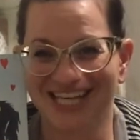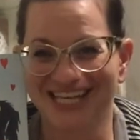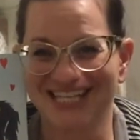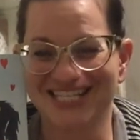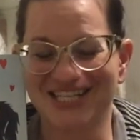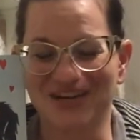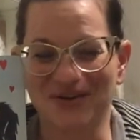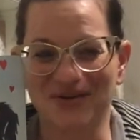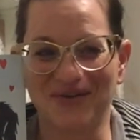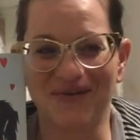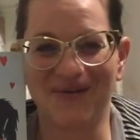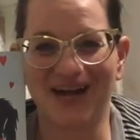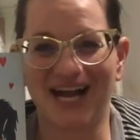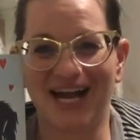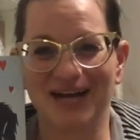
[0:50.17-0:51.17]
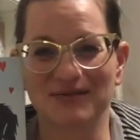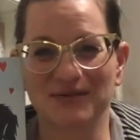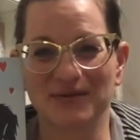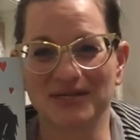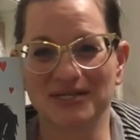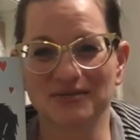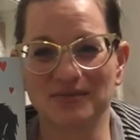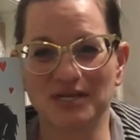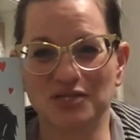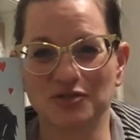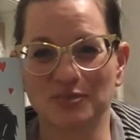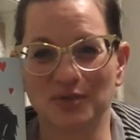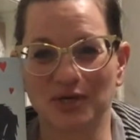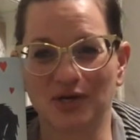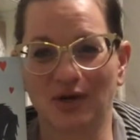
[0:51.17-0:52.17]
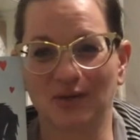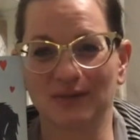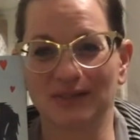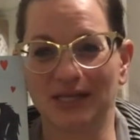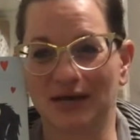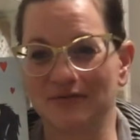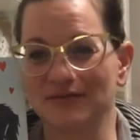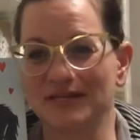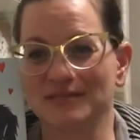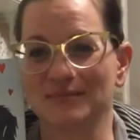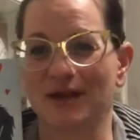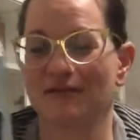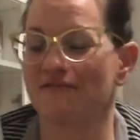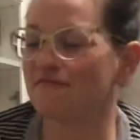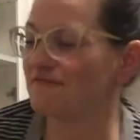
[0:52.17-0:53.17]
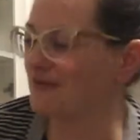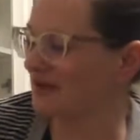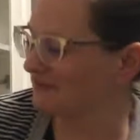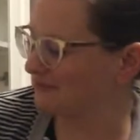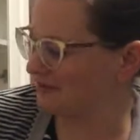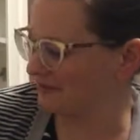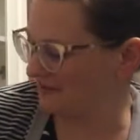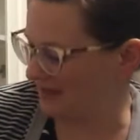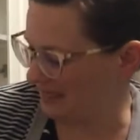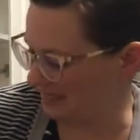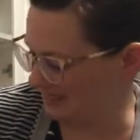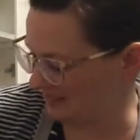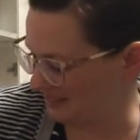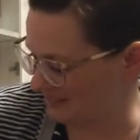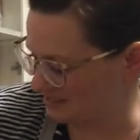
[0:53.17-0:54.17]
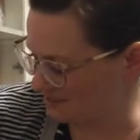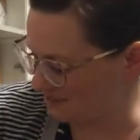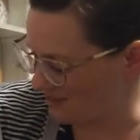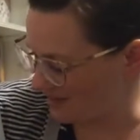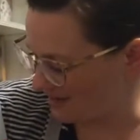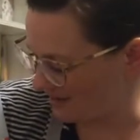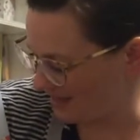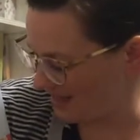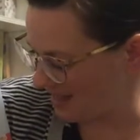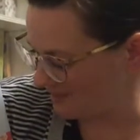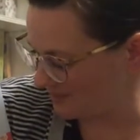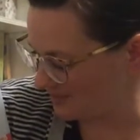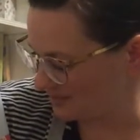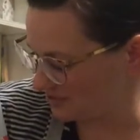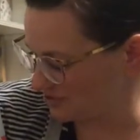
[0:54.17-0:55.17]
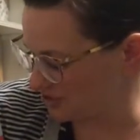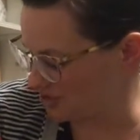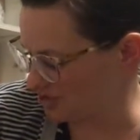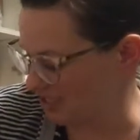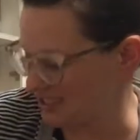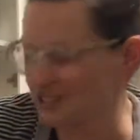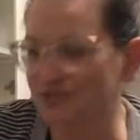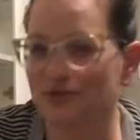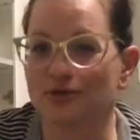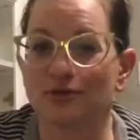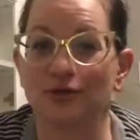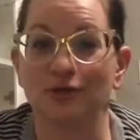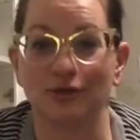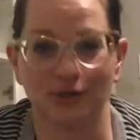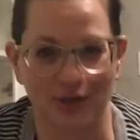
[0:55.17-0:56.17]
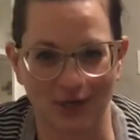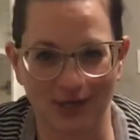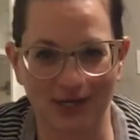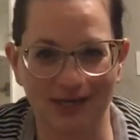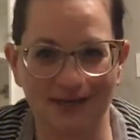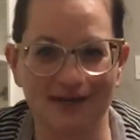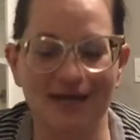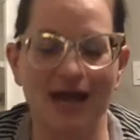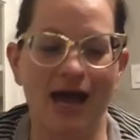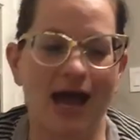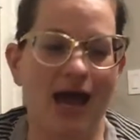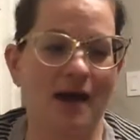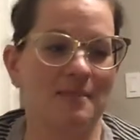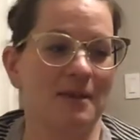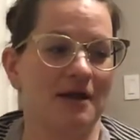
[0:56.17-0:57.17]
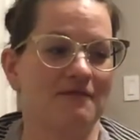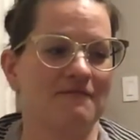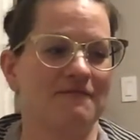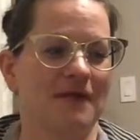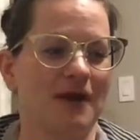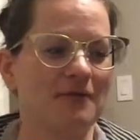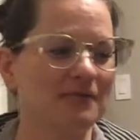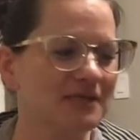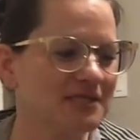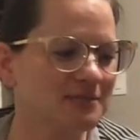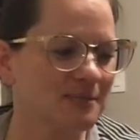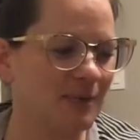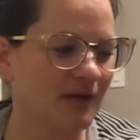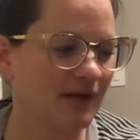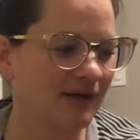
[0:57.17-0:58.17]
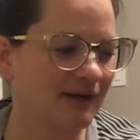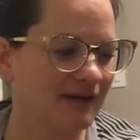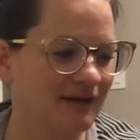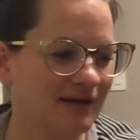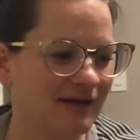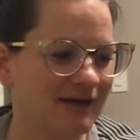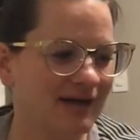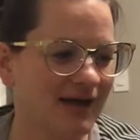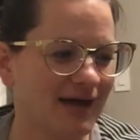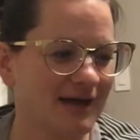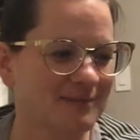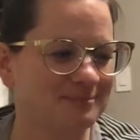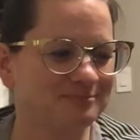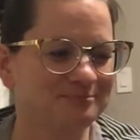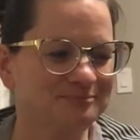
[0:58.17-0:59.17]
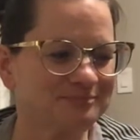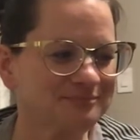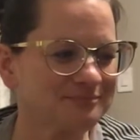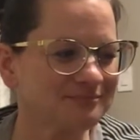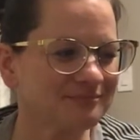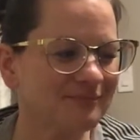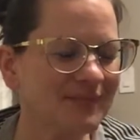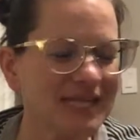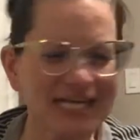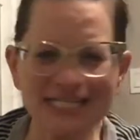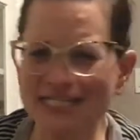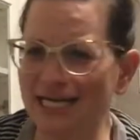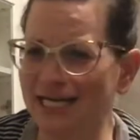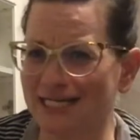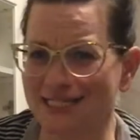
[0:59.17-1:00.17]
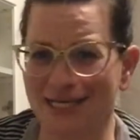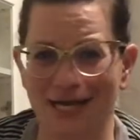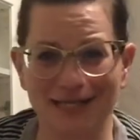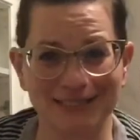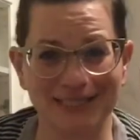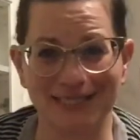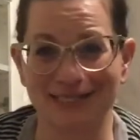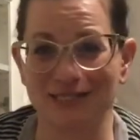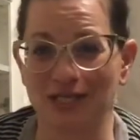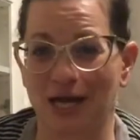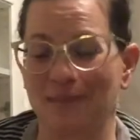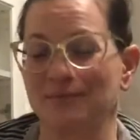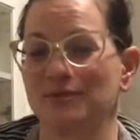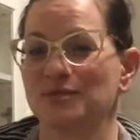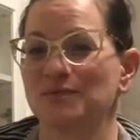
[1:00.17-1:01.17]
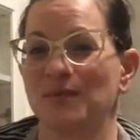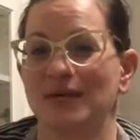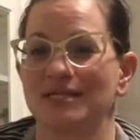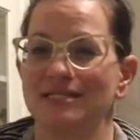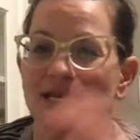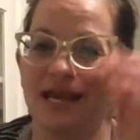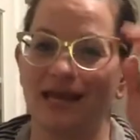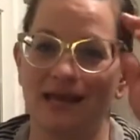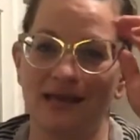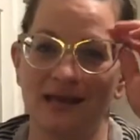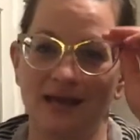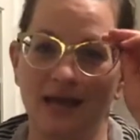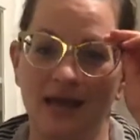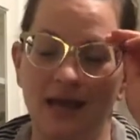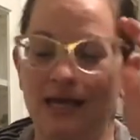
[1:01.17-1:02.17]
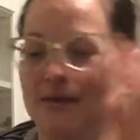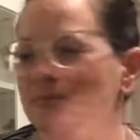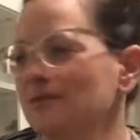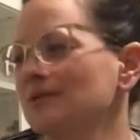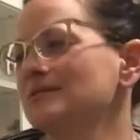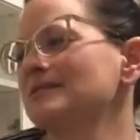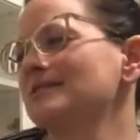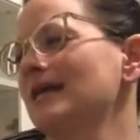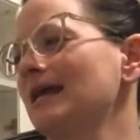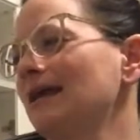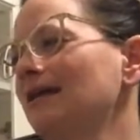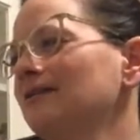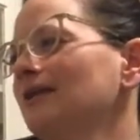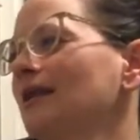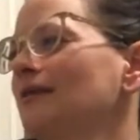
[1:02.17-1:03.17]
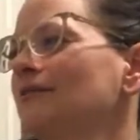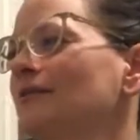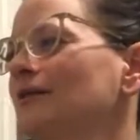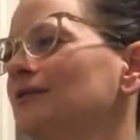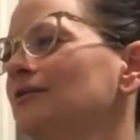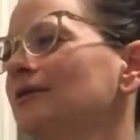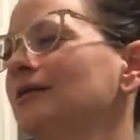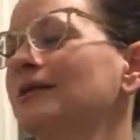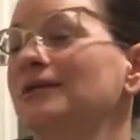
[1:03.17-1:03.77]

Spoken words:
So I'm going to read you a book called Love is My Favorite Thing, and it's by Emma Chichester Clark. I found this book. I was kind of tucked in at Chapters one day, and it was on sale, and I thought it looked